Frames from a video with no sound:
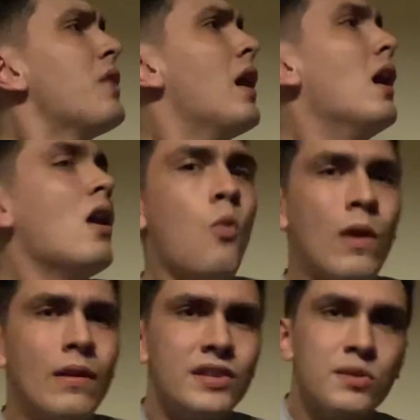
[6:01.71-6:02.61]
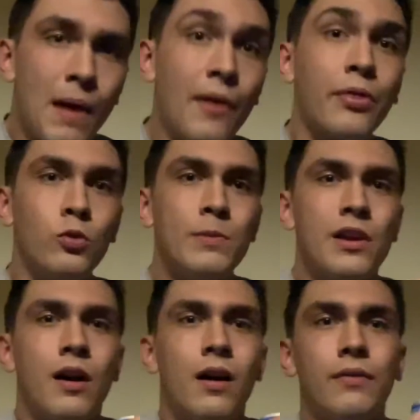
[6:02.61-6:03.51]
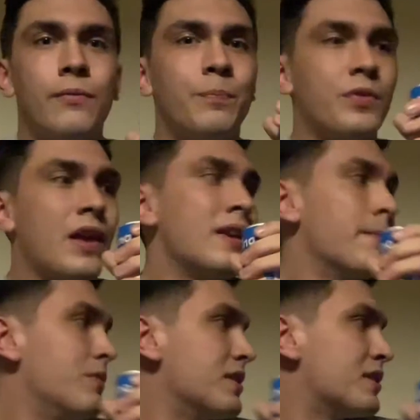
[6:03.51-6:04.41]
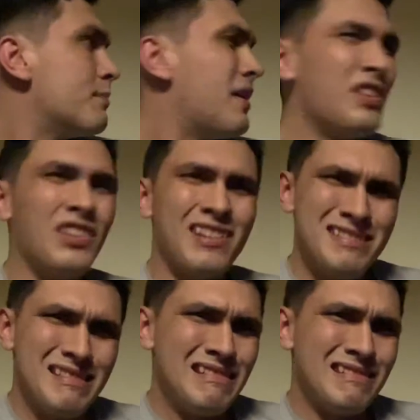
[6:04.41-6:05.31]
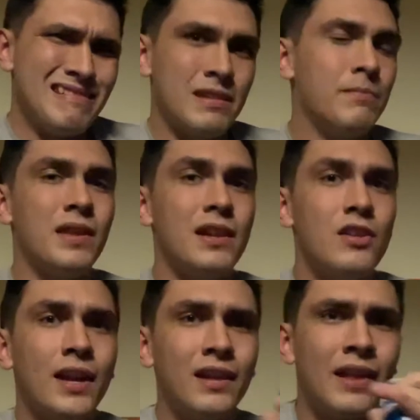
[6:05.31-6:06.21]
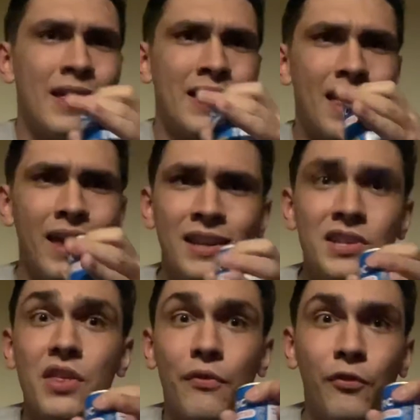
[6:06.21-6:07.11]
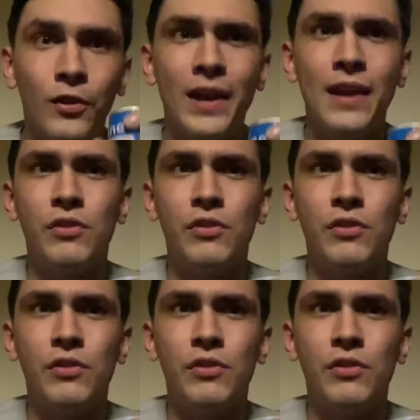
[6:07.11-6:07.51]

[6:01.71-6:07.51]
Where the smell threw me off. Like you smell it, you're like, but then you get like into the flavor.